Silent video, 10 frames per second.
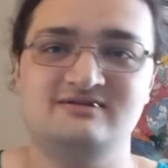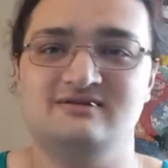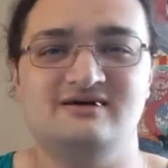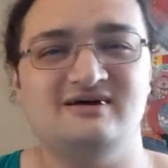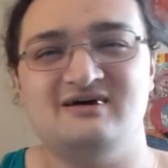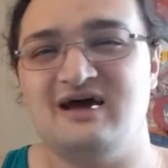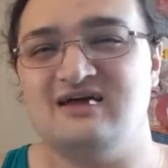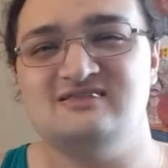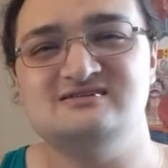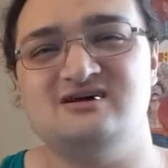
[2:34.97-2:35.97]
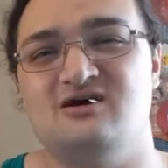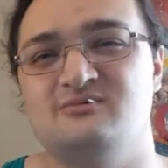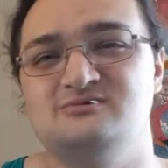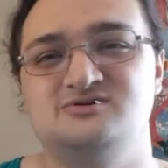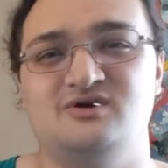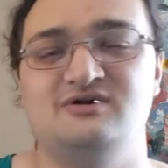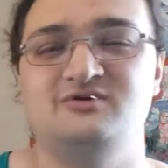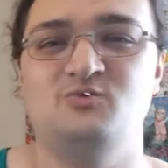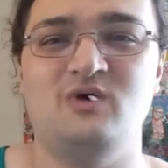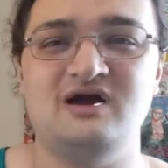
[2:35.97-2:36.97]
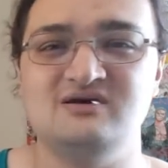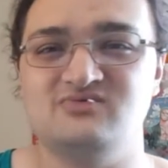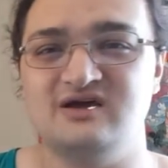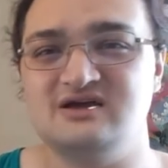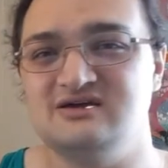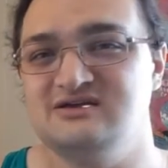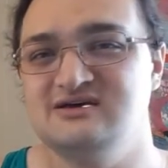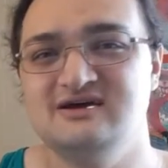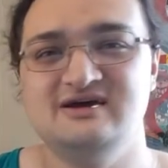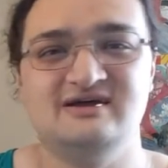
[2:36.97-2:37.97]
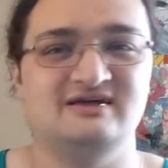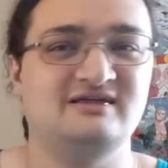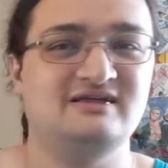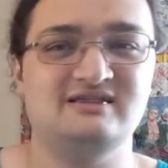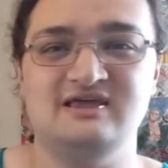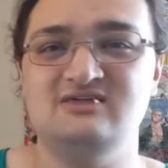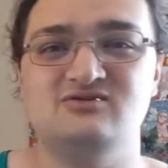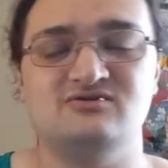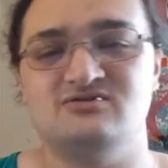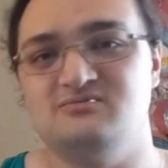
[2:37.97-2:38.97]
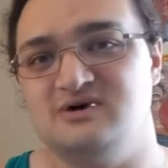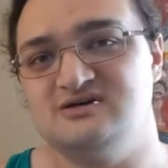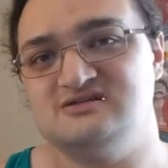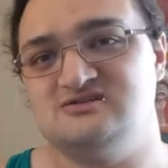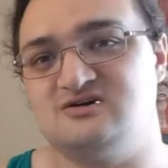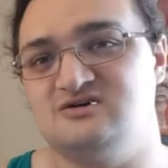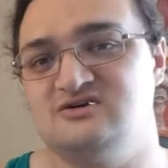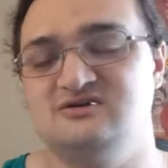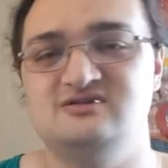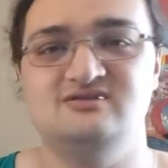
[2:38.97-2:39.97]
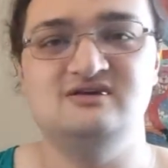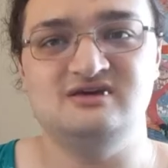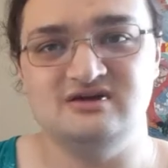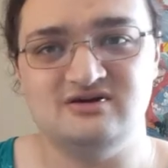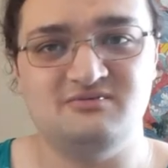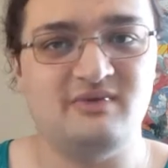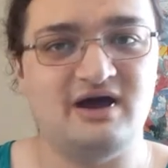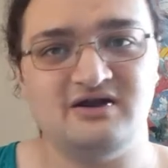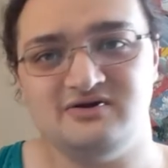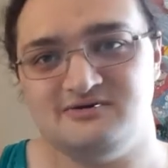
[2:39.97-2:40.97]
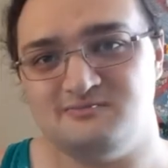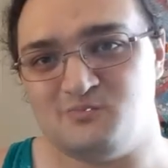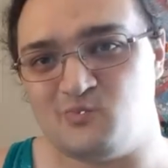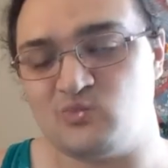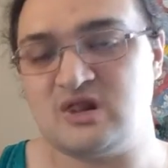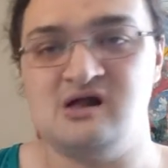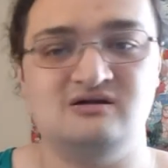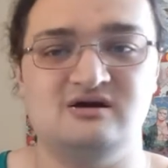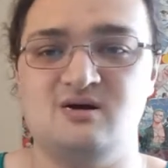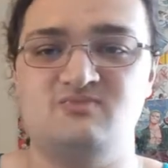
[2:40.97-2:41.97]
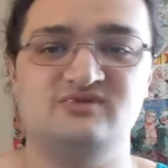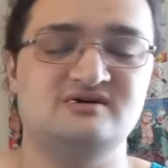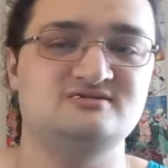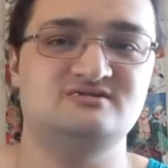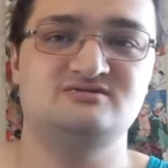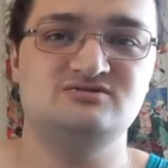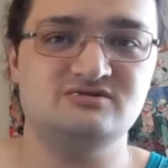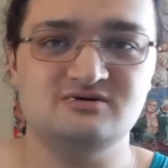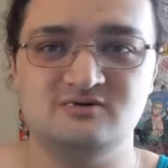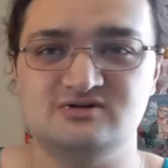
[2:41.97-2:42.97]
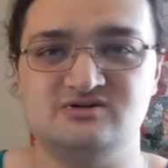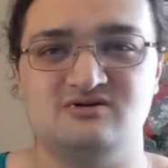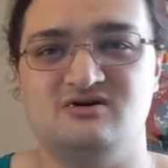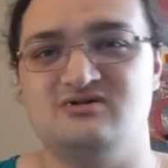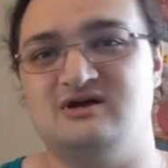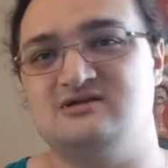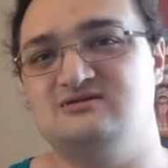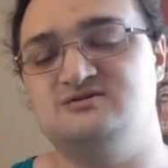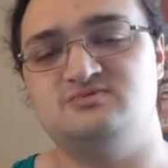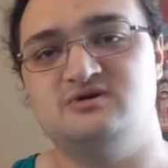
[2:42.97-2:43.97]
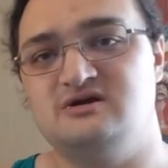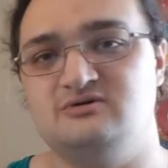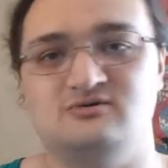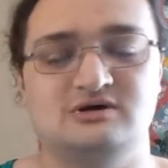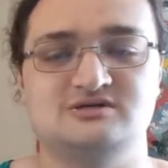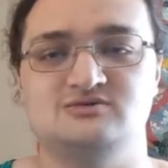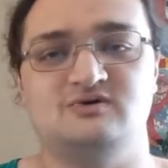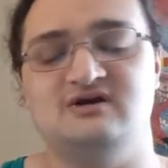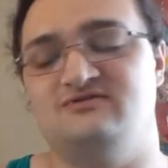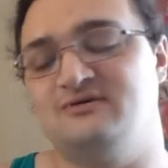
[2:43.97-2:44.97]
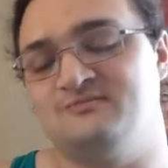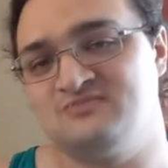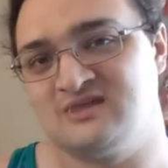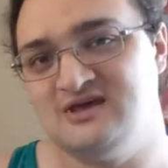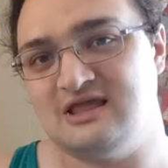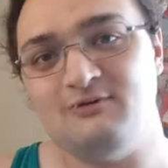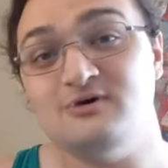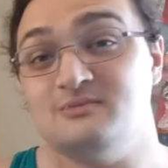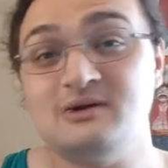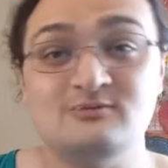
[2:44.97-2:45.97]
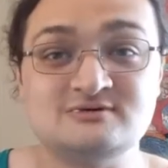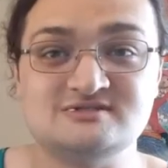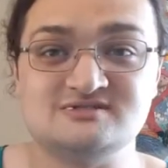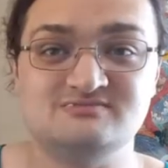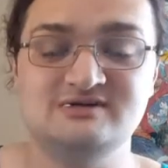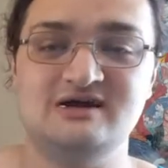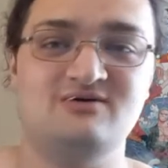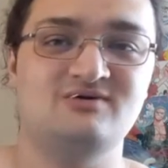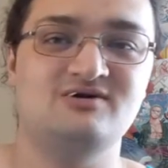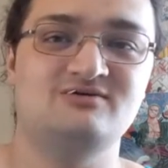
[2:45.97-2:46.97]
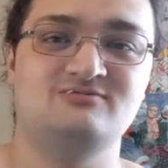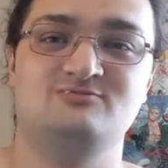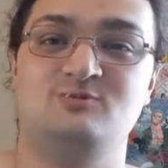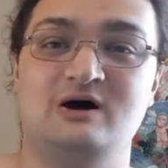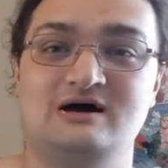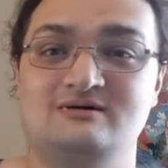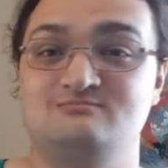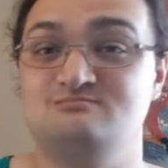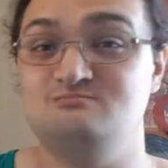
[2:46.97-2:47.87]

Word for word: had this arbitrary way of thinking either of the months starting the year mattered. Um, the Julian one started on like the spring equinox or whatever. That would make more sense to me. I don't know why